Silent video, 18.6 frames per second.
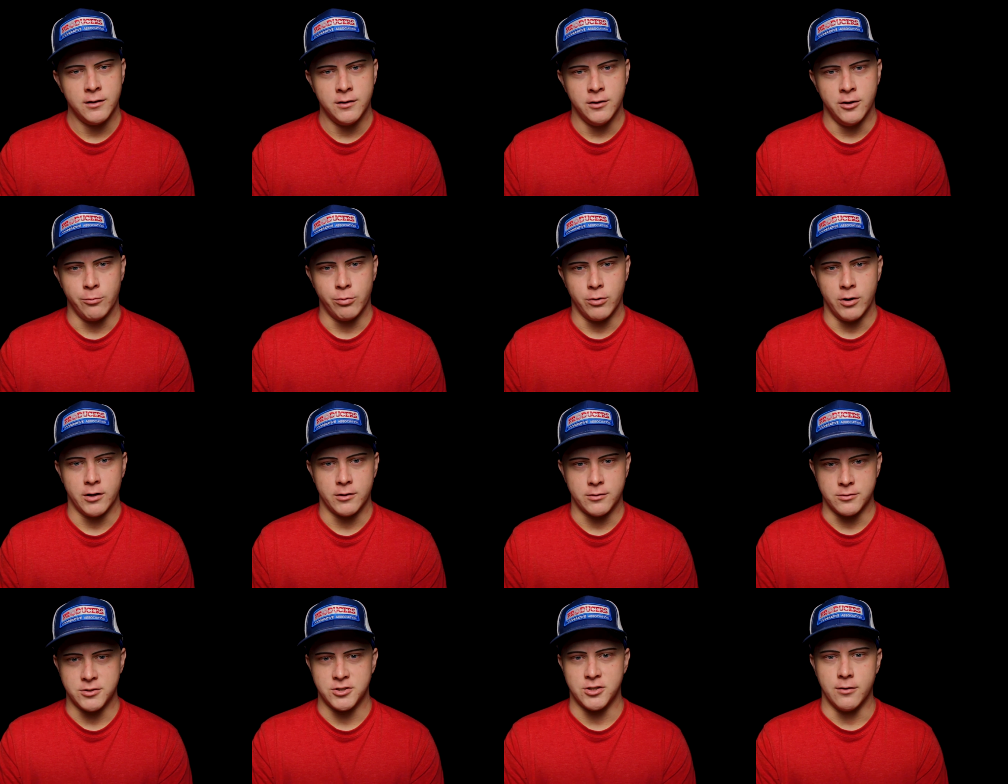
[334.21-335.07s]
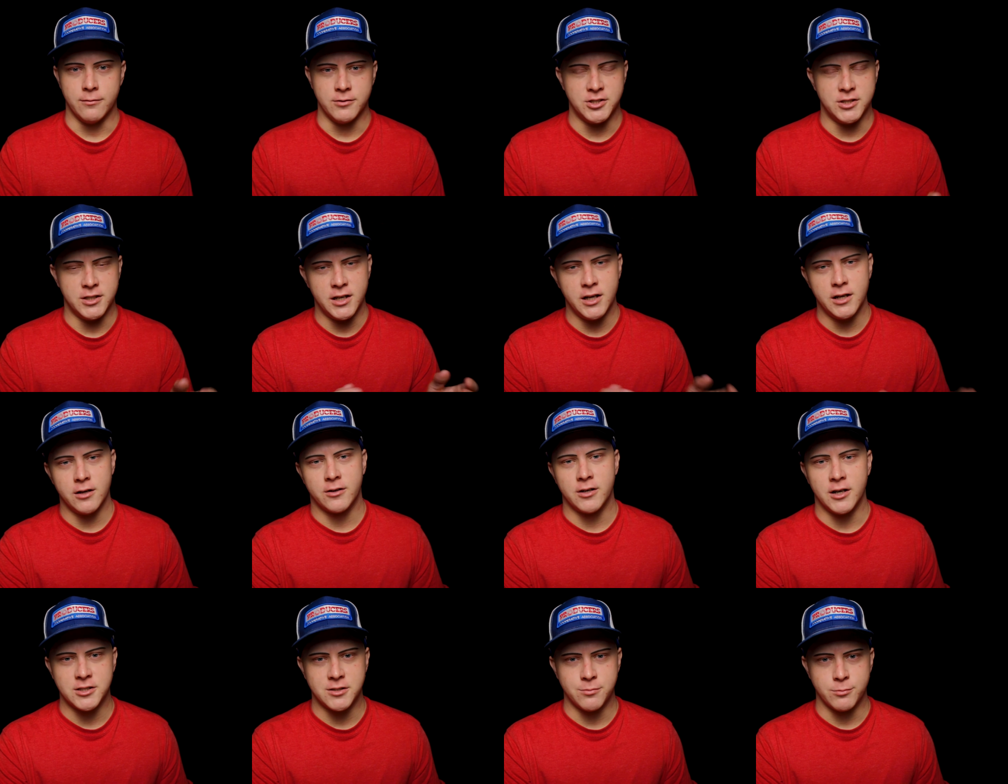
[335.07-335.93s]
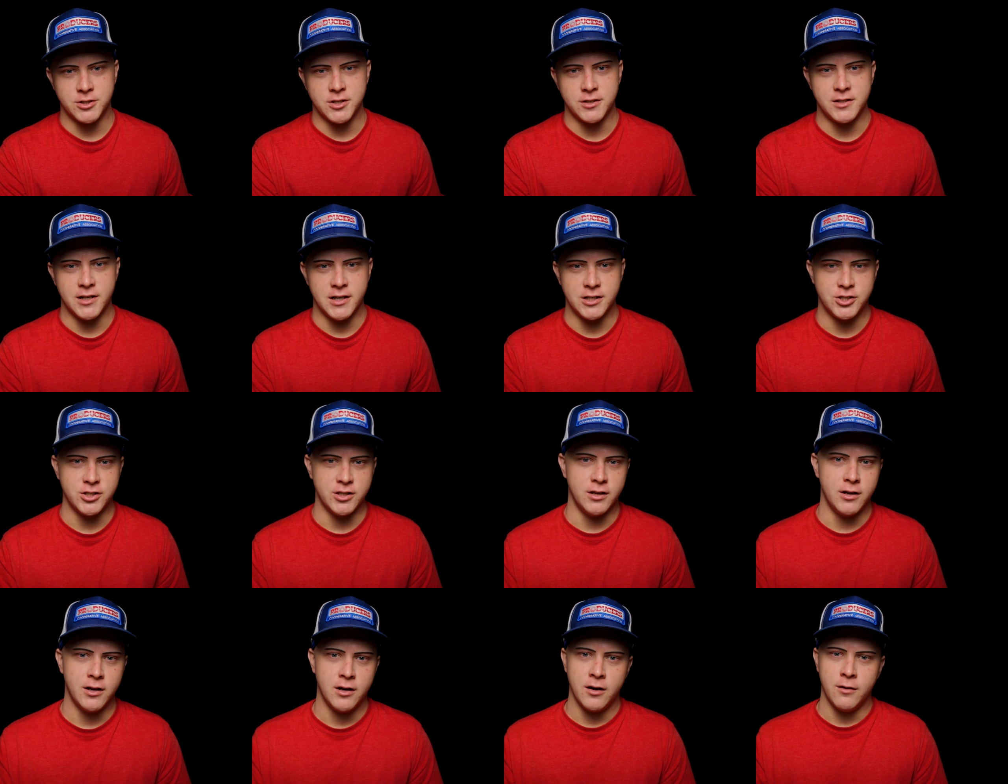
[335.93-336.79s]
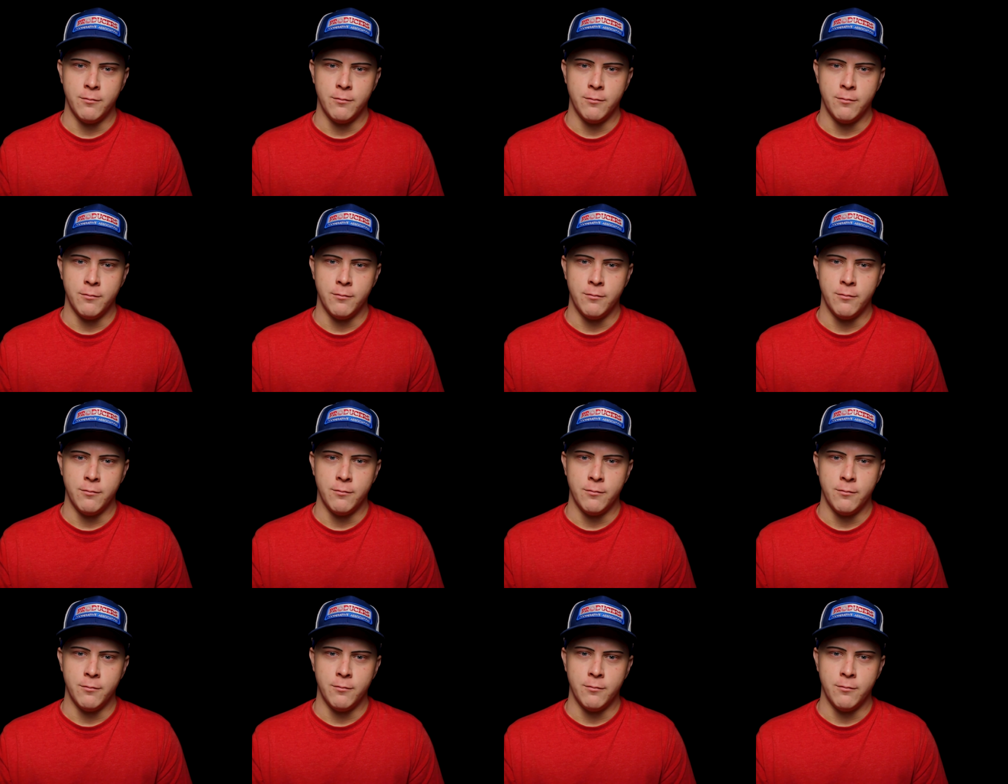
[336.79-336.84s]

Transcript: your product or service, to get your customers' attention,